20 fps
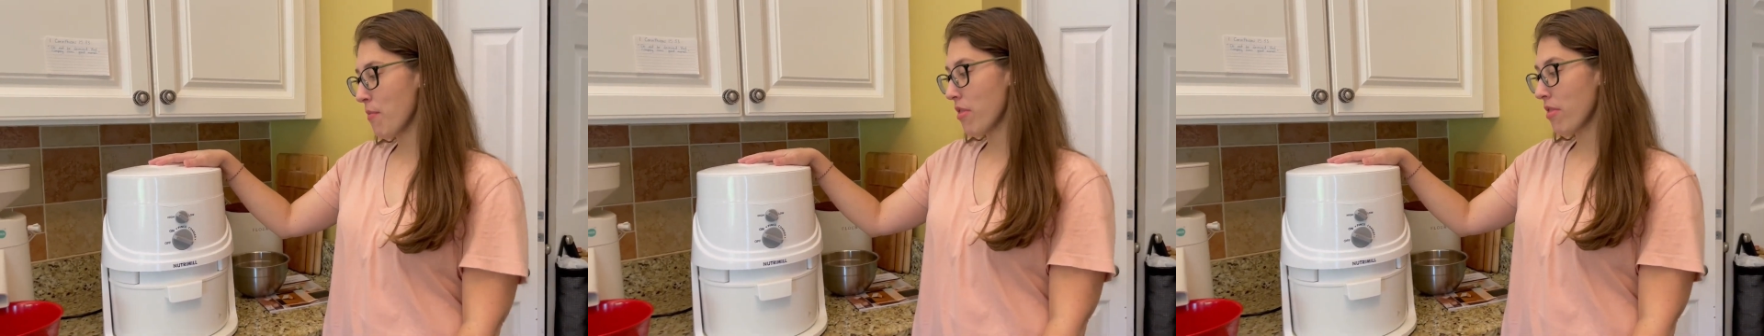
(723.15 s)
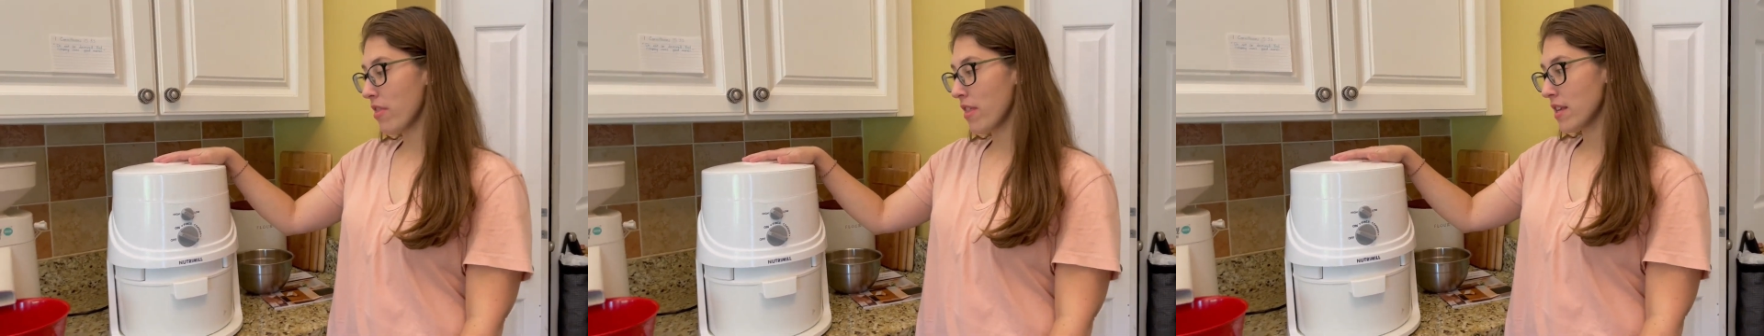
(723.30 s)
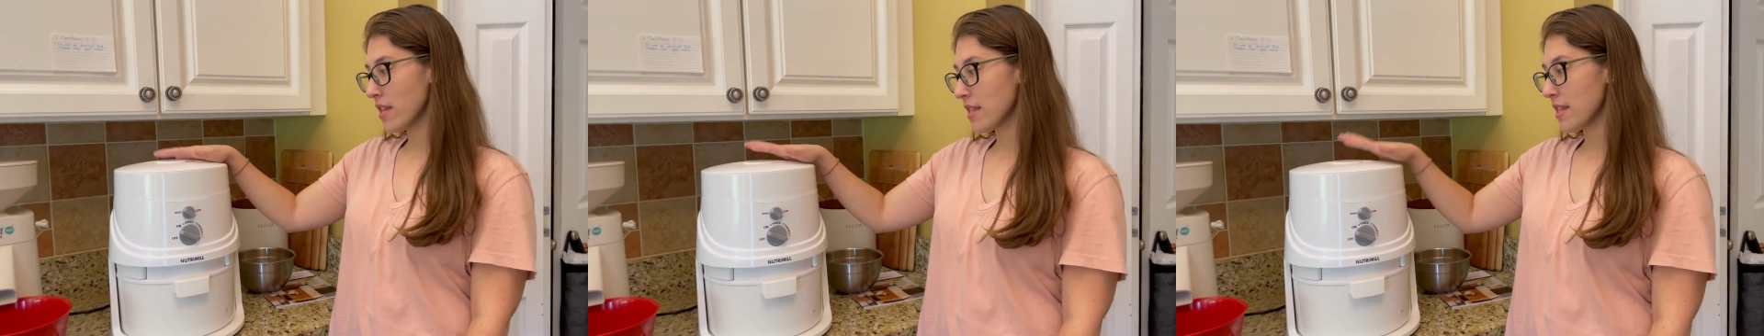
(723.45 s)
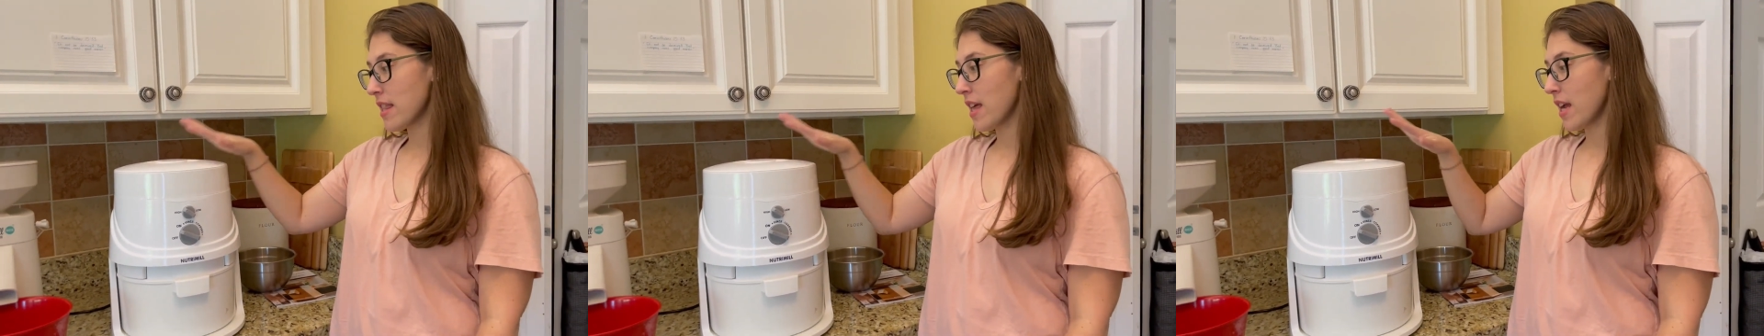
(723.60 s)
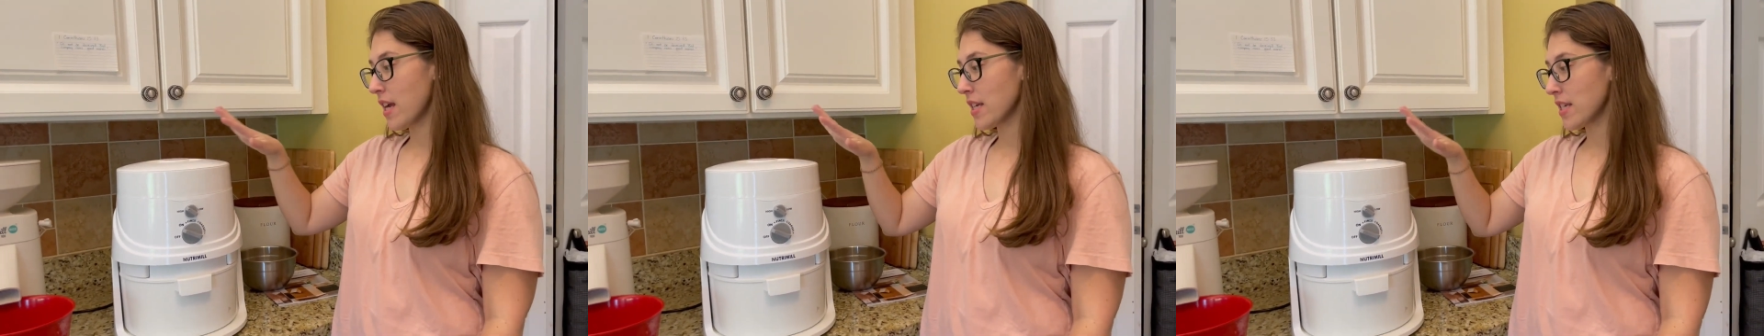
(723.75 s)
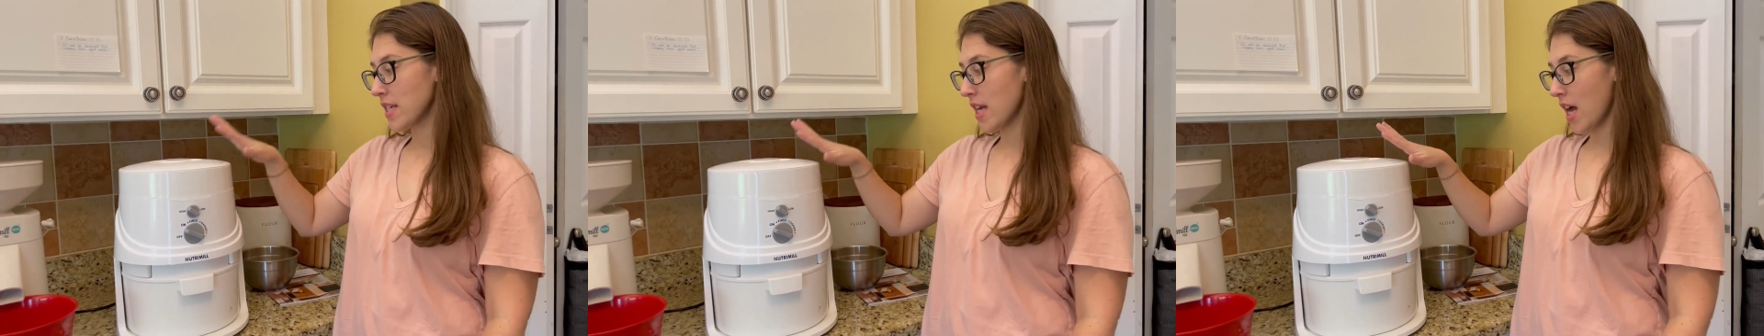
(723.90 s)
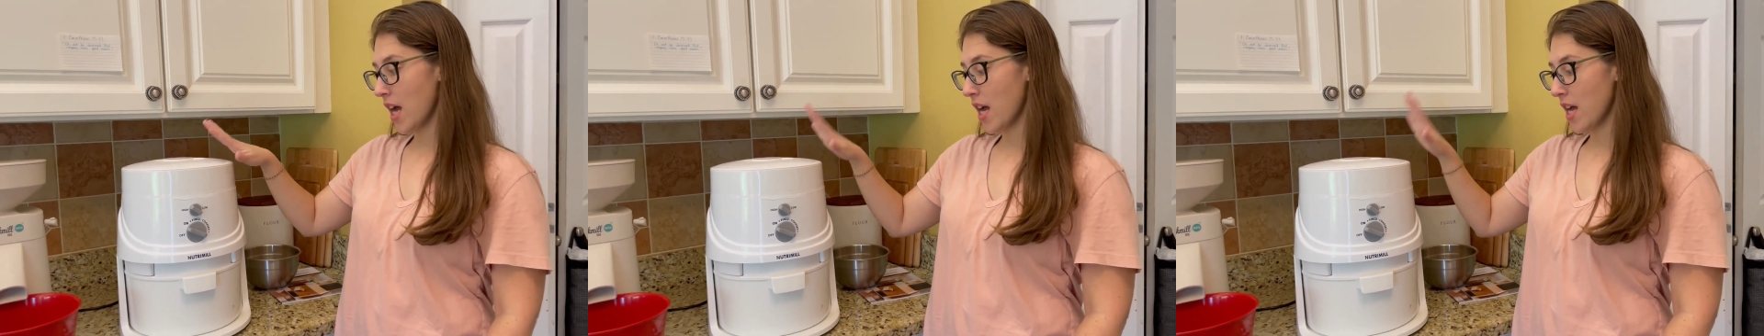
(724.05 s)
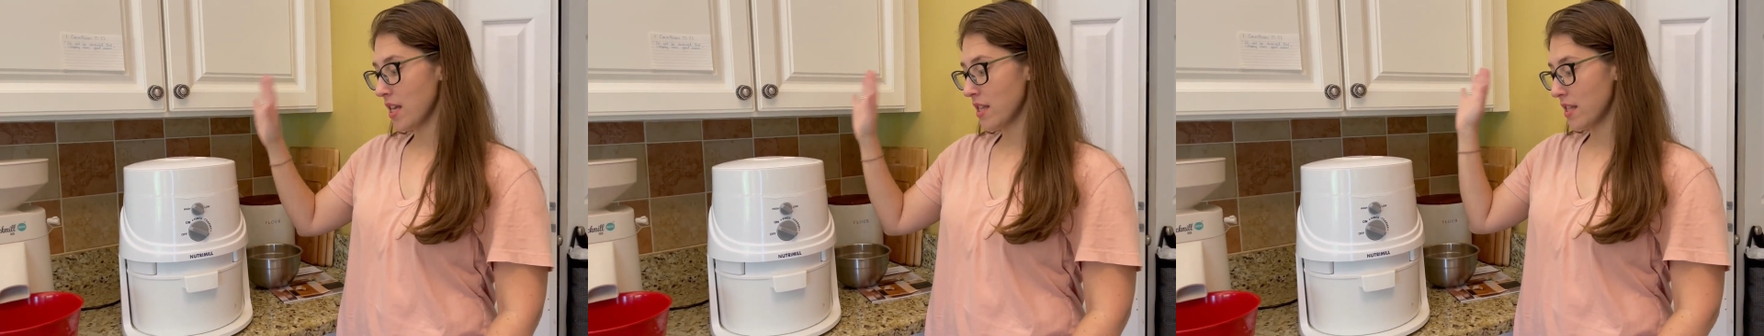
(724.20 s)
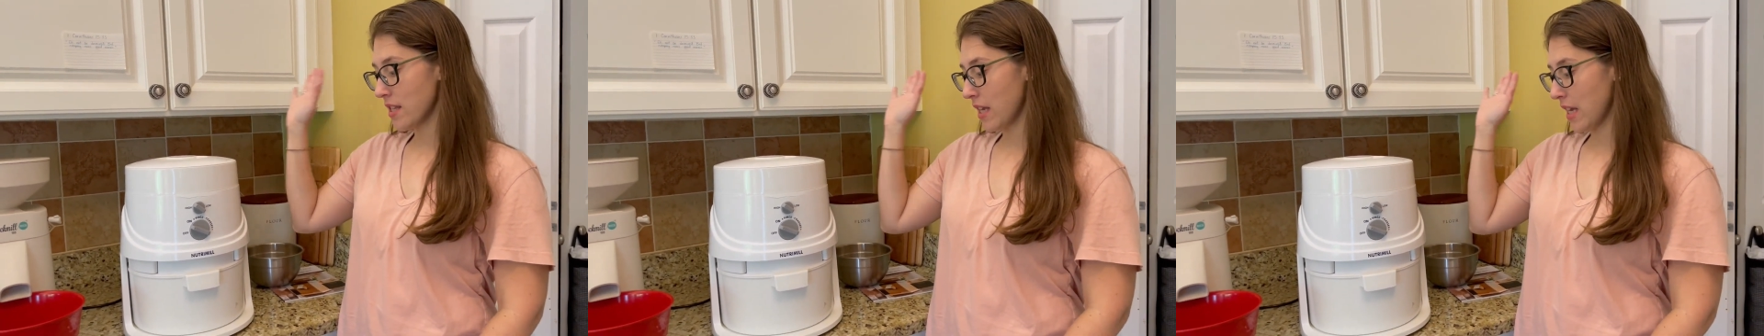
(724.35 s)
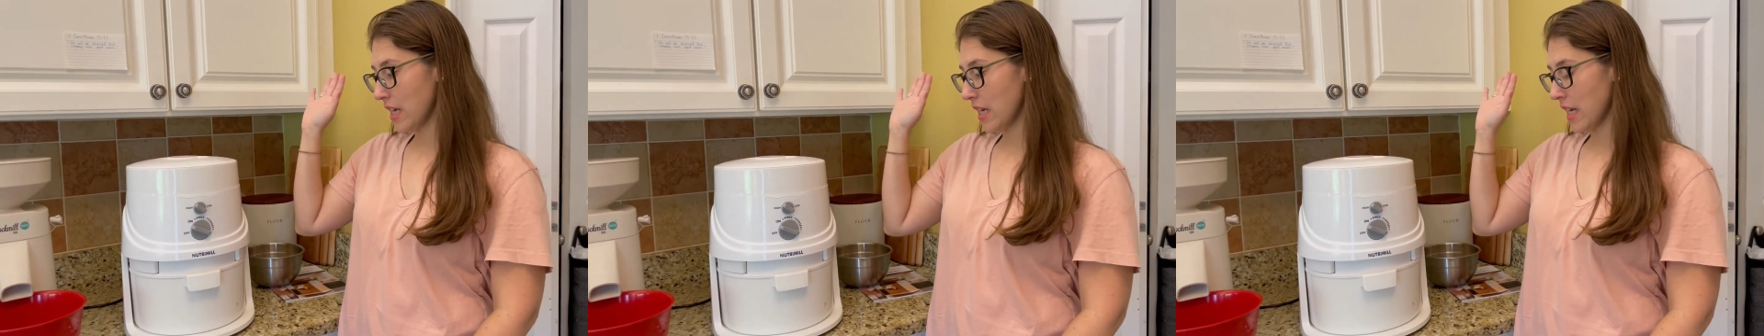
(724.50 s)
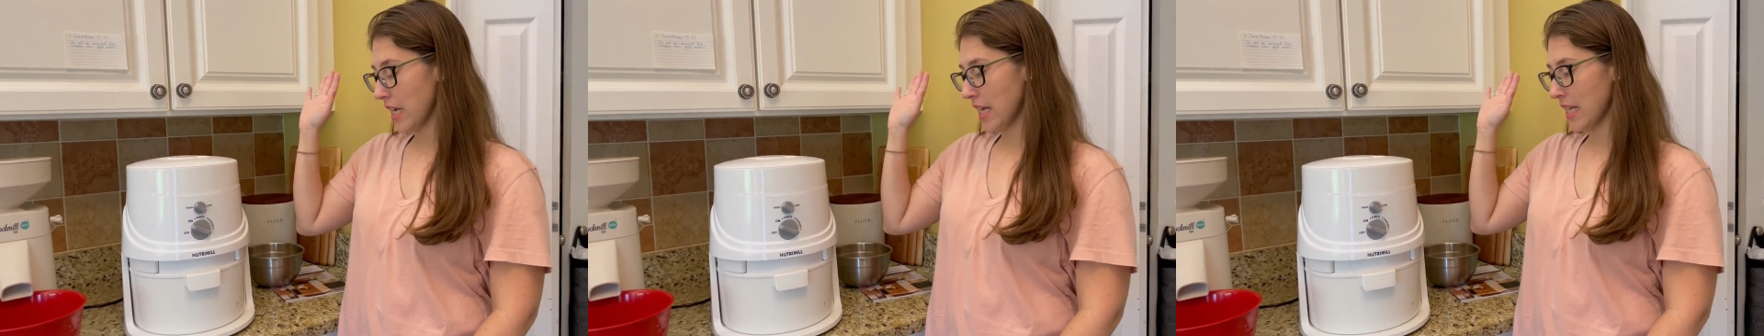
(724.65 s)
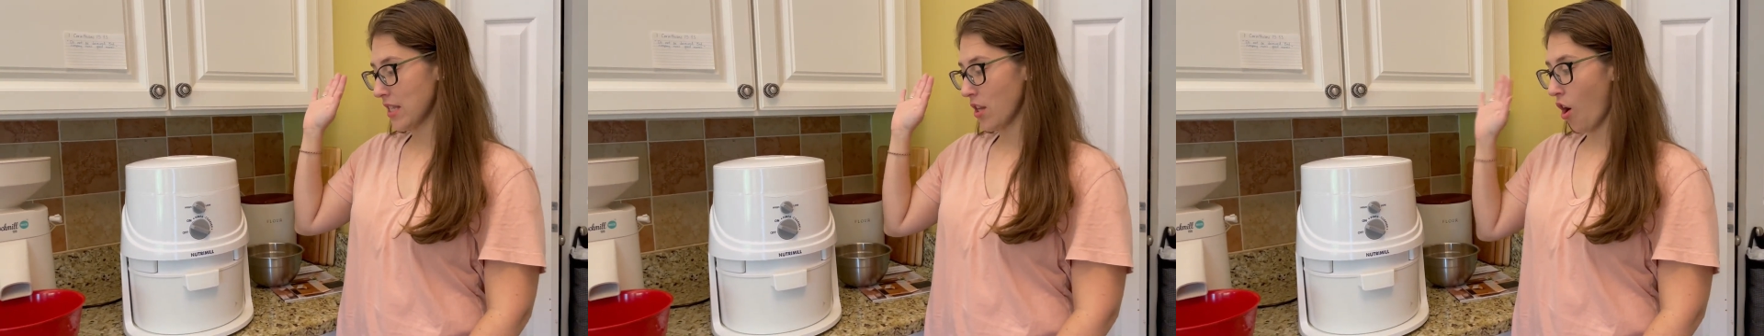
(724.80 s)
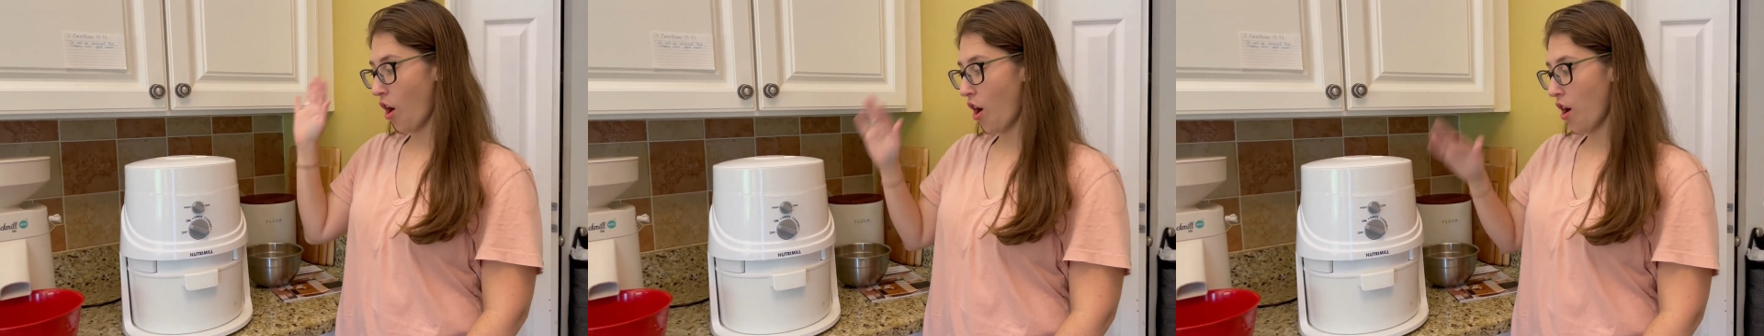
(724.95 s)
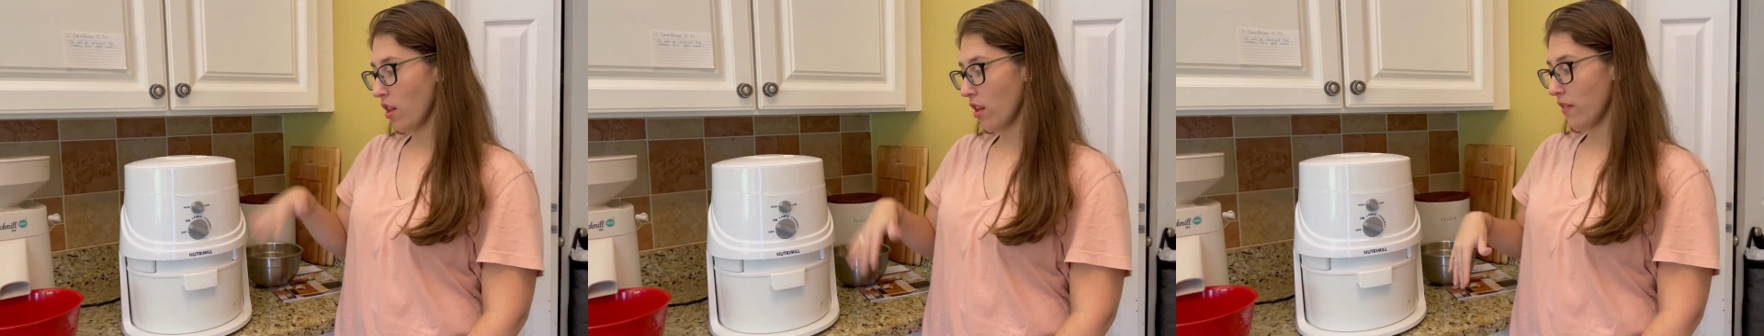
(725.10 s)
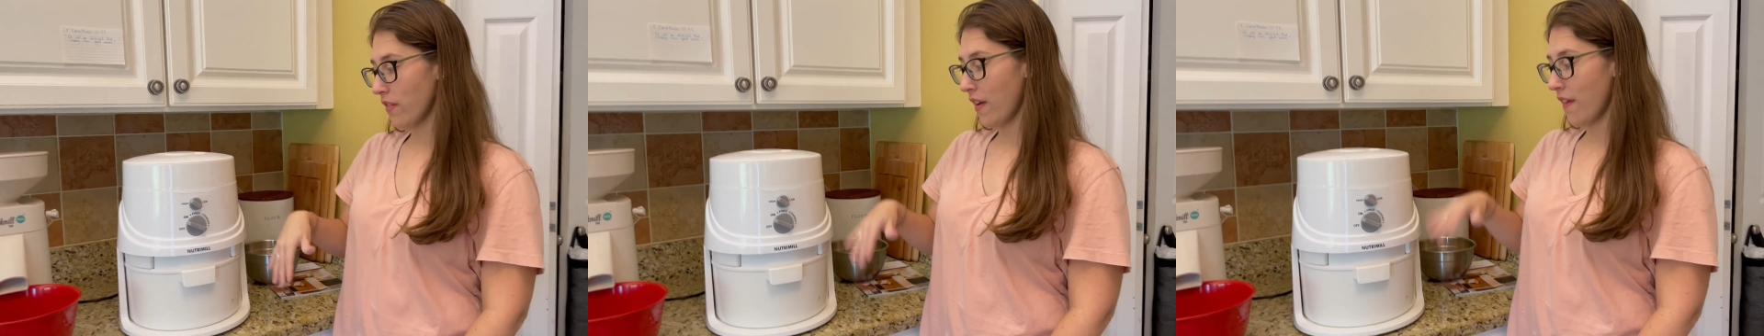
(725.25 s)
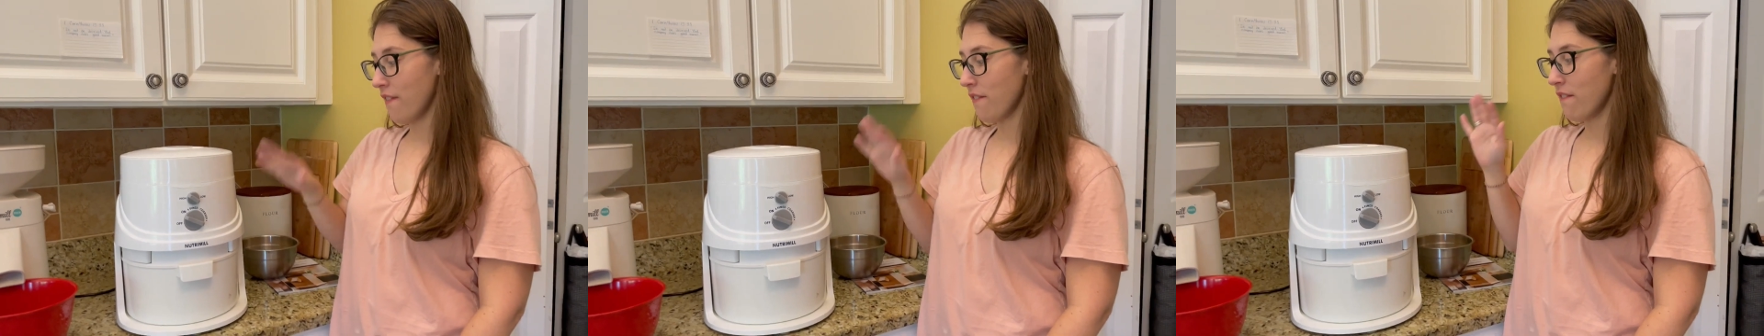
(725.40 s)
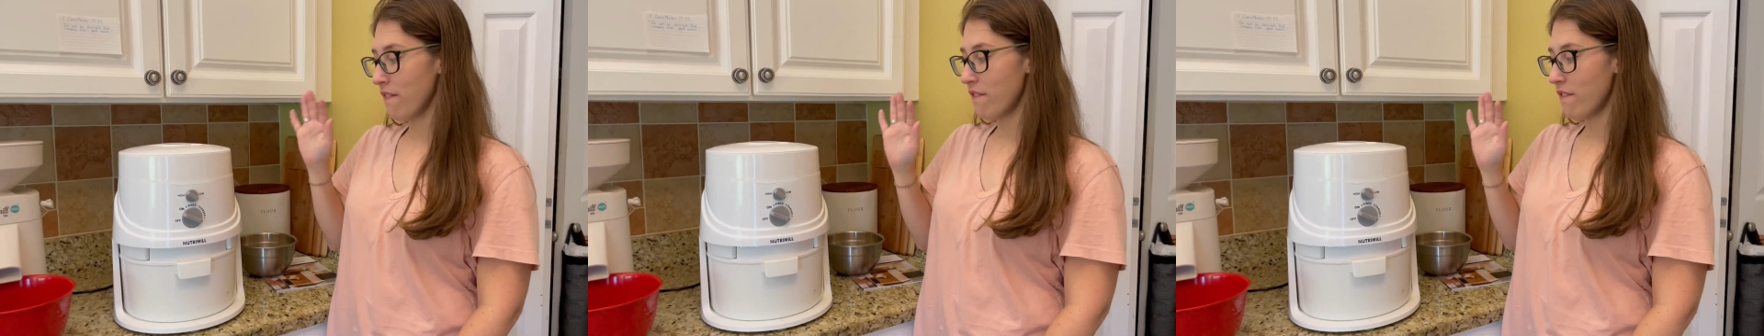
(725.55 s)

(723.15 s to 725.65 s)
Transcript: This thing it gets all of it